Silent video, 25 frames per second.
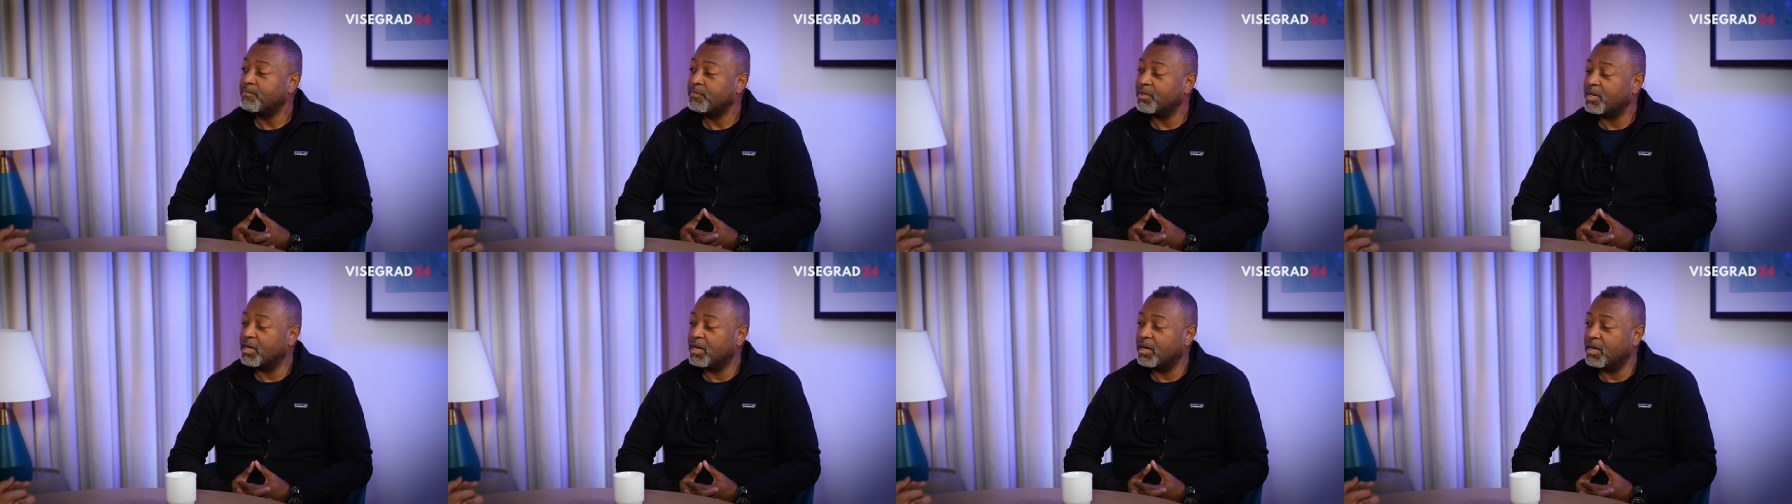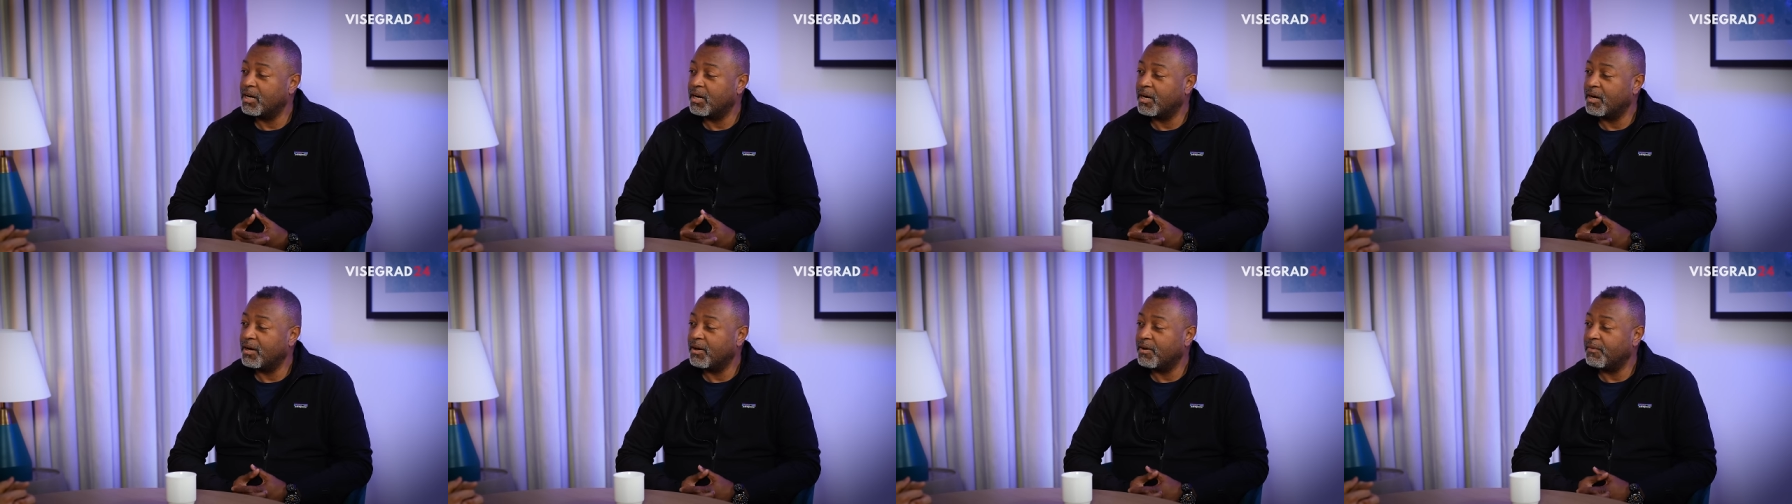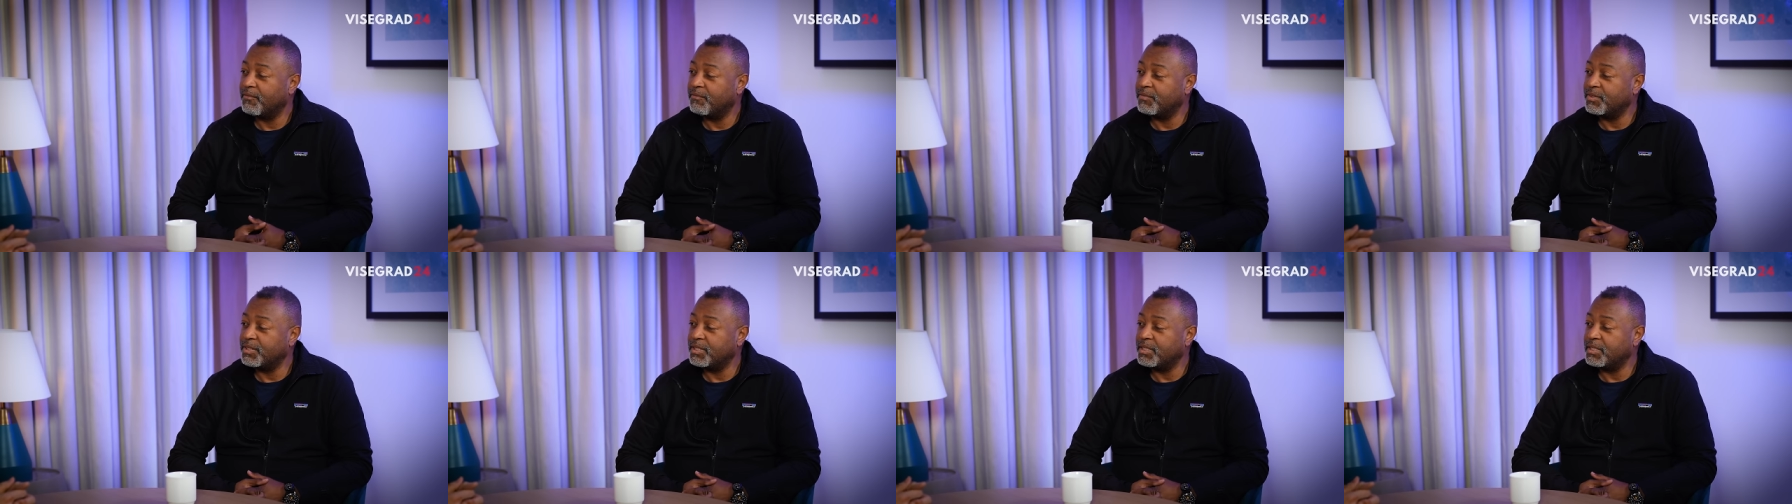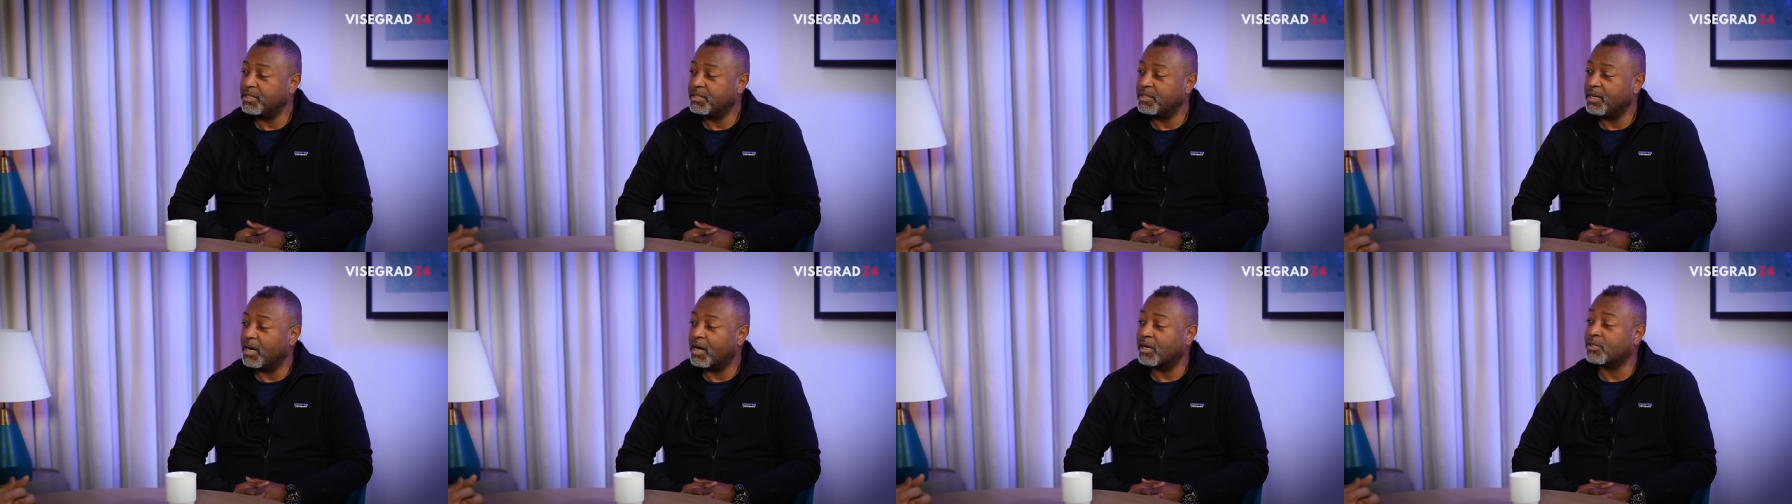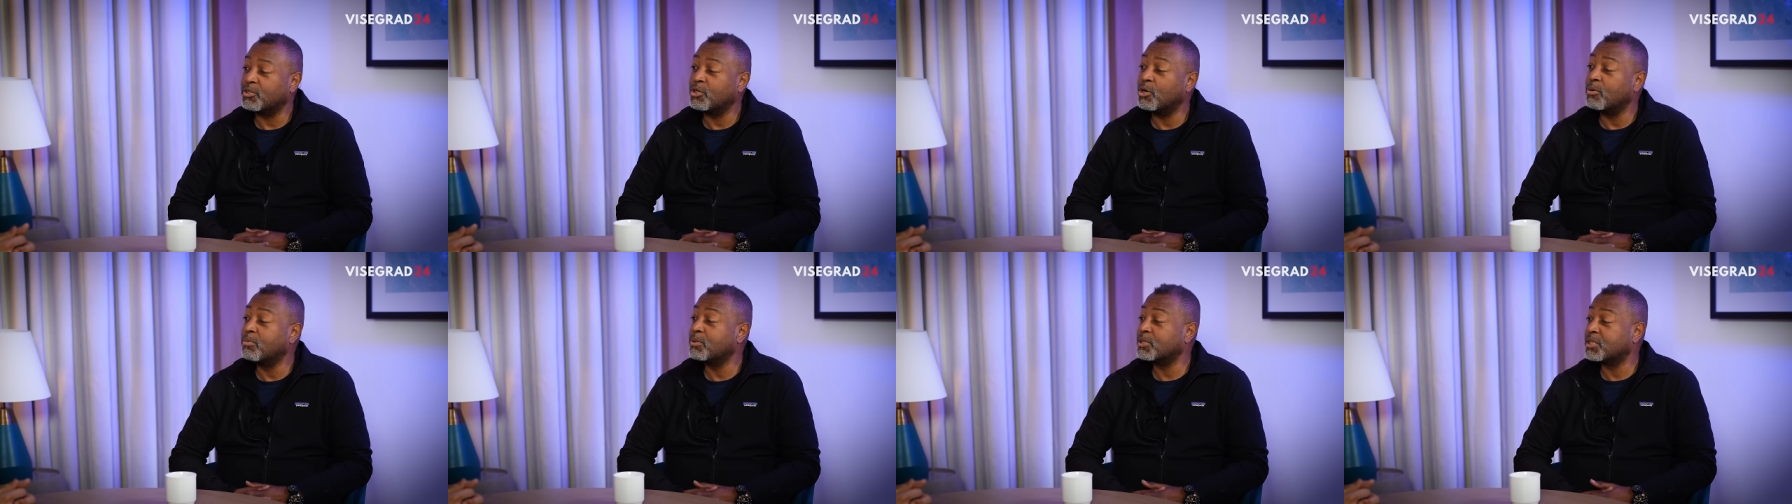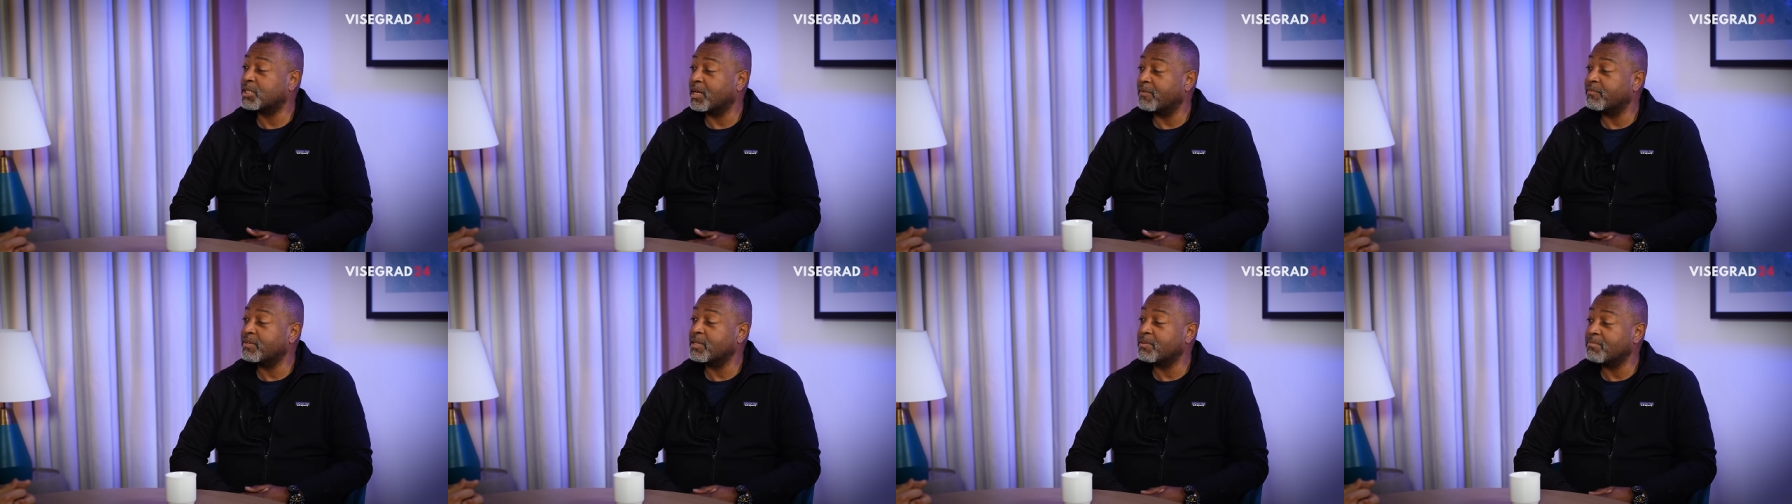uh, the October
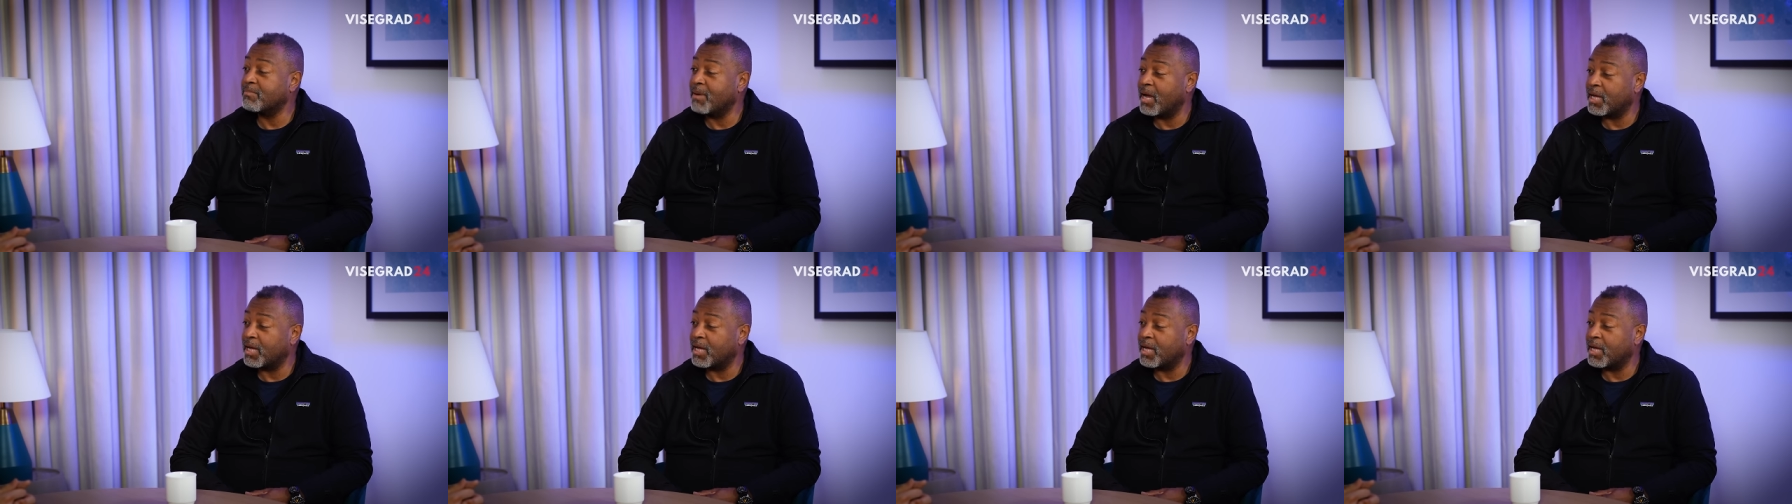7th